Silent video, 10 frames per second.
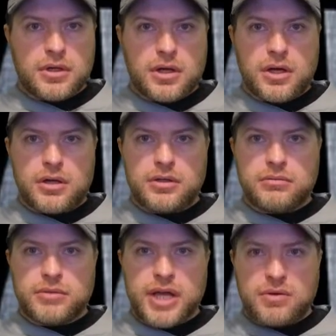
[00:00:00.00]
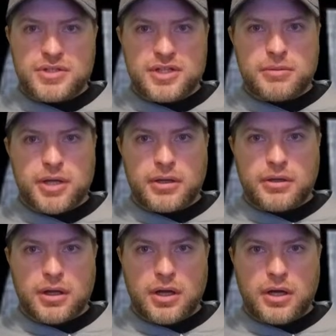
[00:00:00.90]
Yeah, we'll see, man.
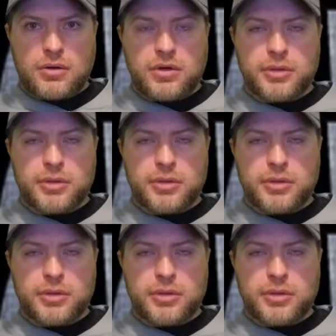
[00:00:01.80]
I don't want